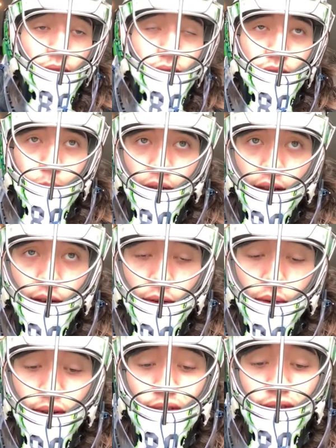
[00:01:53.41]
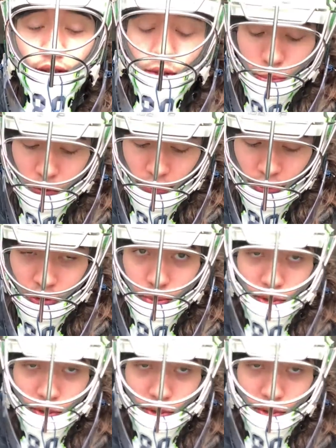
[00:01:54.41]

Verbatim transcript: If it's making noise, it's moving too